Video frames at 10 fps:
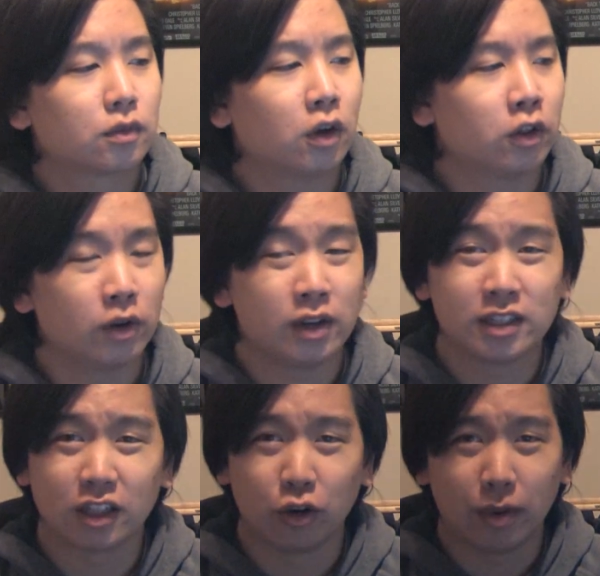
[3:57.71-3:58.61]
Although it
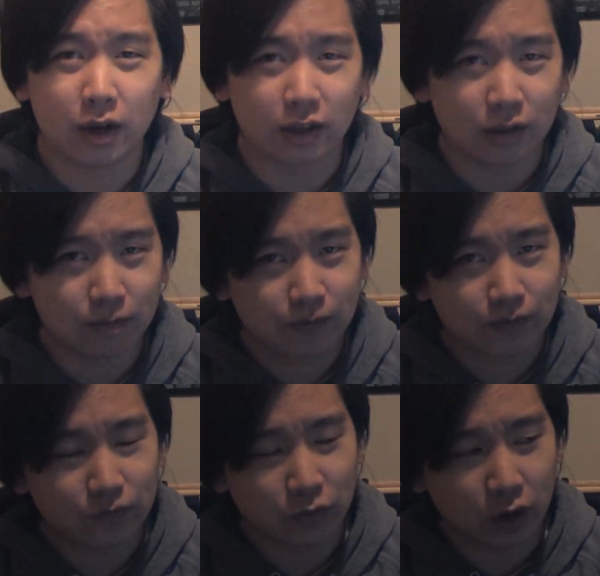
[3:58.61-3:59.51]
is a little buggy,
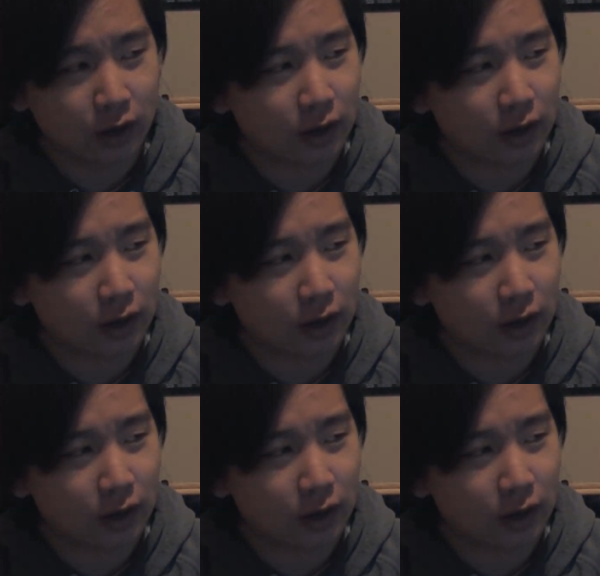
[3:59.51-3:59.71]
right?